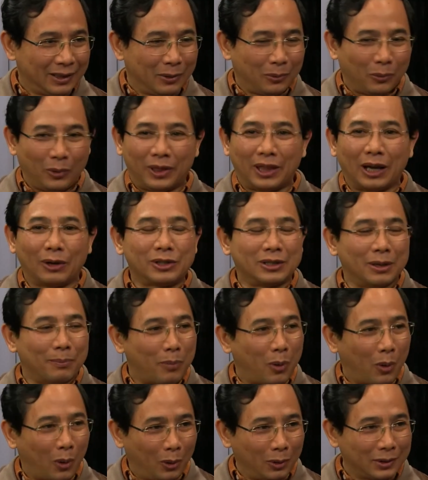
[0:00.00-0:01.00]
without
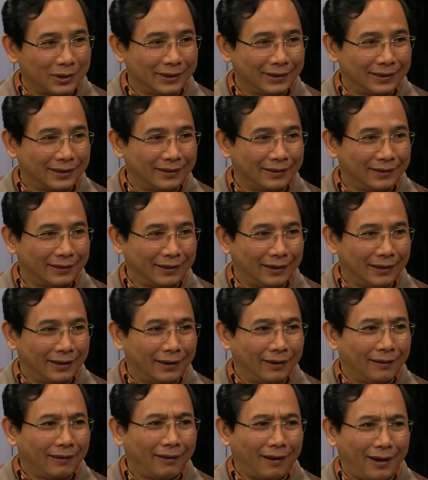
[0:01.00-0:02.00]
support, mm-hmm.
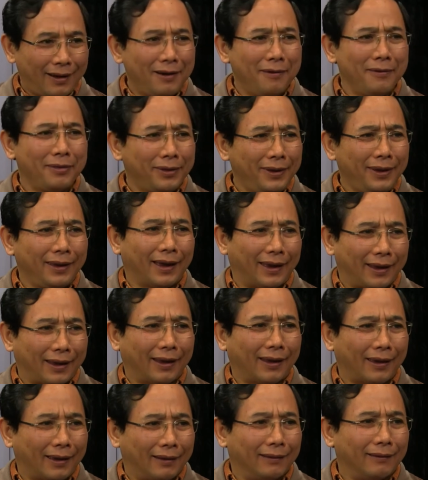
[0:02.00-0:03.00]
I don't think I
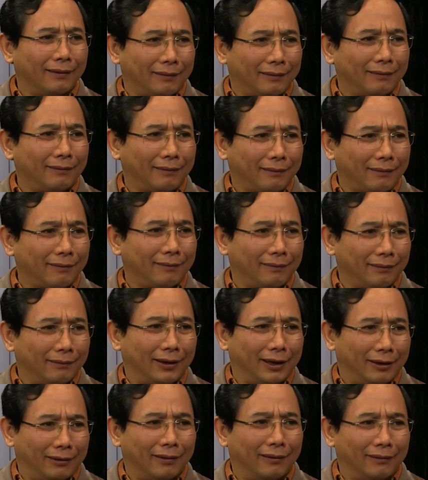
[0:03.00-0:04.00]
can,
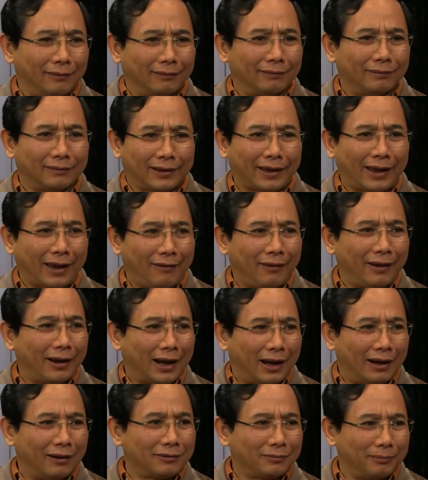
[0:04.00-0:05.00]
you know, carry
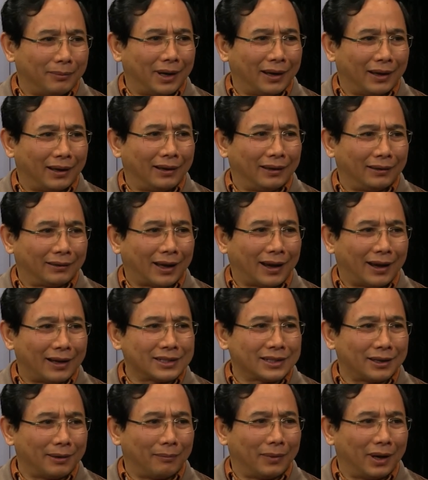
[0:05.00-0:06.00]
out my
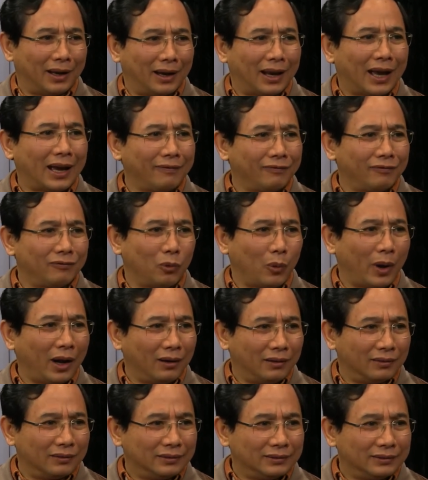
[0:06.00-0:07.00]
tasks and my life
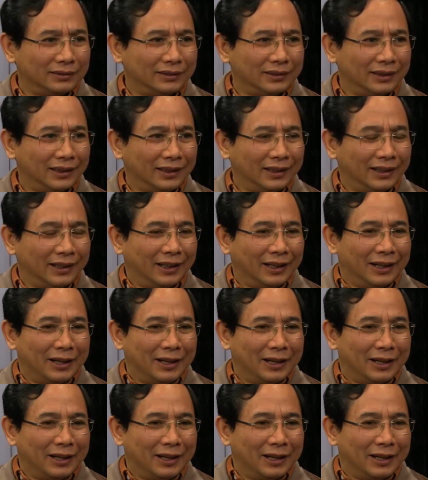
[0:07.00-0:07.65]
well. Mm-hmm.